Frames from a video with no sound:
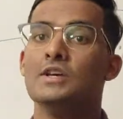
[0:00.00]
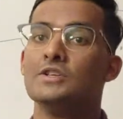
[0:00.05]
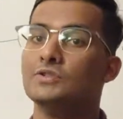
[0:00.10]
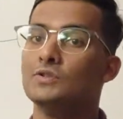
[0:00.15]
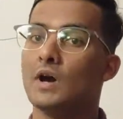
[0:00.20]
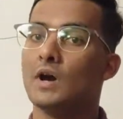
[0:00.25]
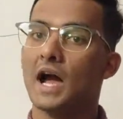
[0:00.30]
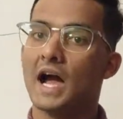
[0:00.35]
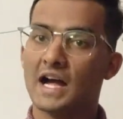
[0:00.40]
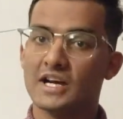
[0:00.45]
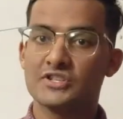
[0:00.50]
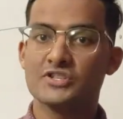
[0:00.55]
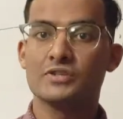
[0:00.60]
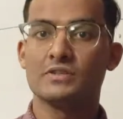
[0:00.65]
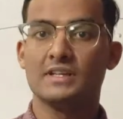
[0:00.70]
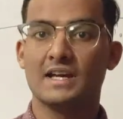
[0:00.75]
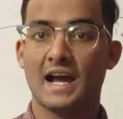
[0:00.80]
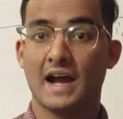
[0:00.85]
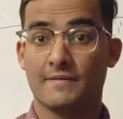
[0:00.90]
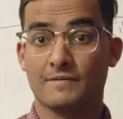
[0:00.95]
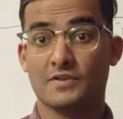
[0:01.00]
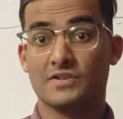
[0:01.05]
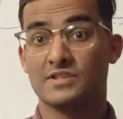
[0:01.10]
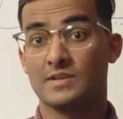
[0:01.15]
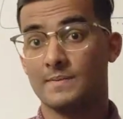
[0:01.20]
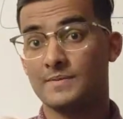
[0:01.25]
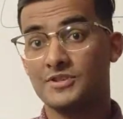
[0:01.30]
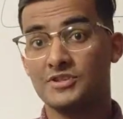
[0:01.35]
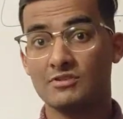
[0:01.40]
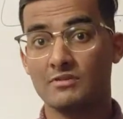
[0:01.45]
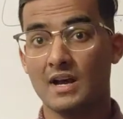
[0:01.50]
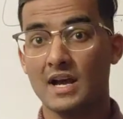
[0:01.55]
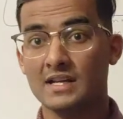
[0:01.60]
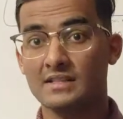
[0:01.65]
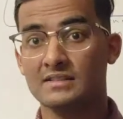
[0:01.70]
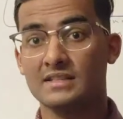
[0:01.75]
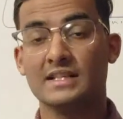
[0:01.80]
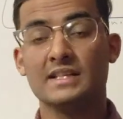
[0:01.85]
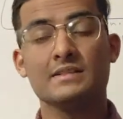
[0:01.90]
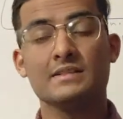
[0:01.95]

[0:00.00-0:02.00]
You actually have to subtract